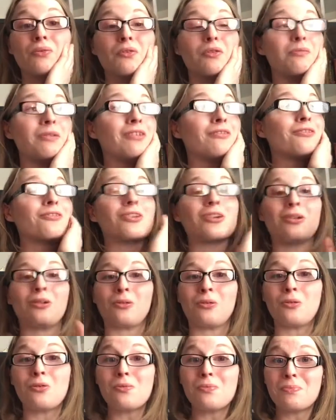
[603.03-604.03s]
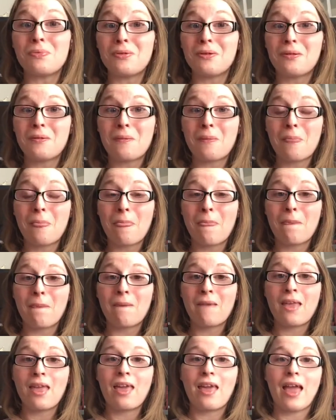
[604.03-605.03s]
threw me for a loop.
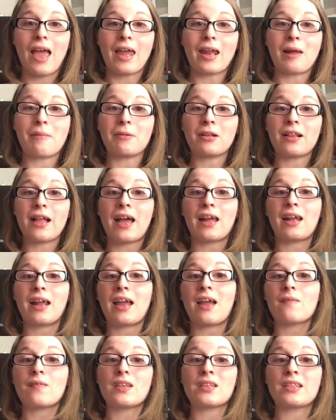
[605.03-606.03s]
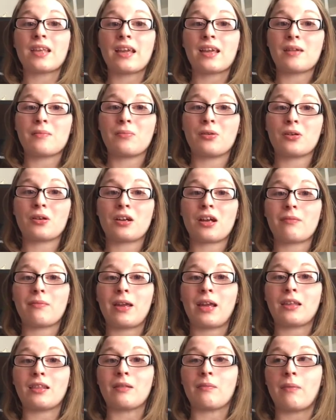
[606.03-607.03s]
And I'm glad I have the second book
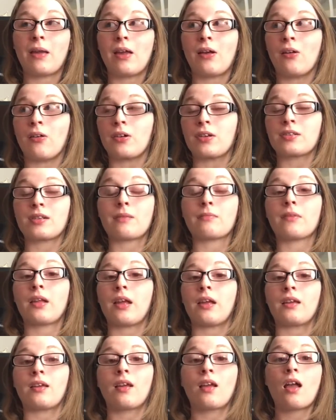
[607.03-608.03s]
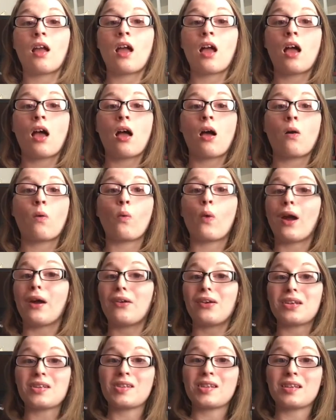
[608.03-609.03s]
coming in the mail, because I'm like, where
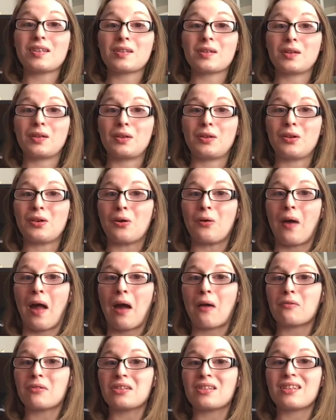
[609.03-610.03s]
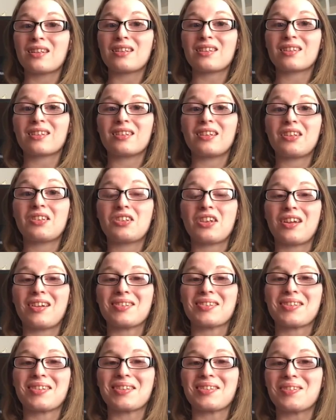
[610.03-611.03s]
is this going to go? How is this going to
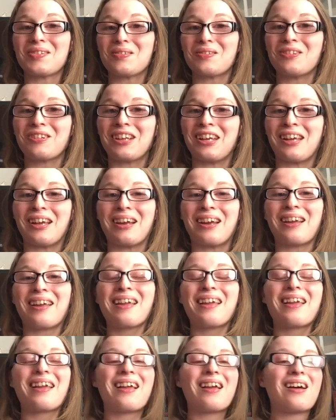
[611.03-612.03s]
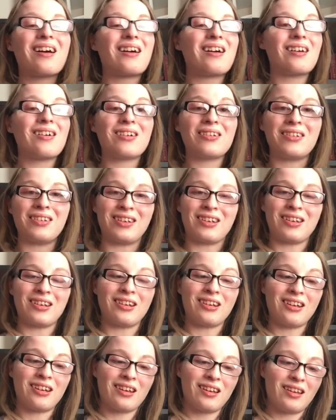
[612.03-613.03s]
change the story? Oh dear.
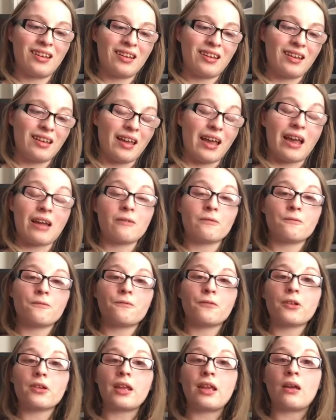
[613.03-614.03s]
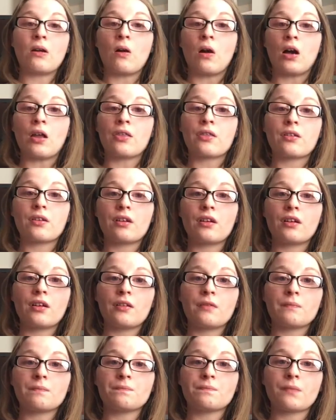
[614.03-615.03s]
And for the author,
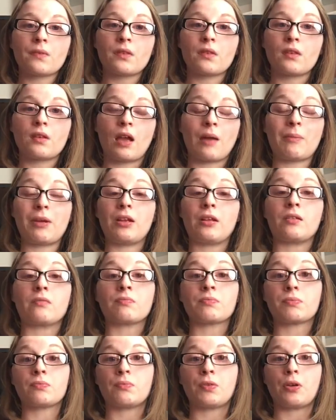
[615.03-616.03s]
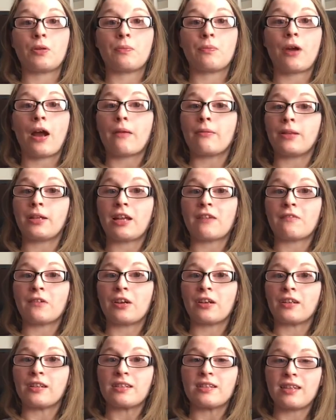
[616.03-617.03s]
I mean, you're probably never
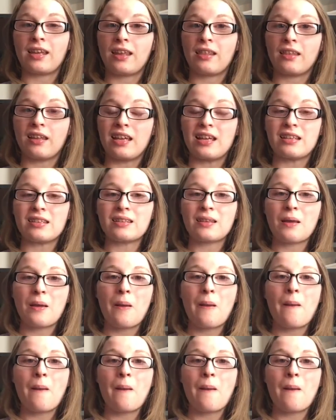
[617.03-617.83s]
going to see this,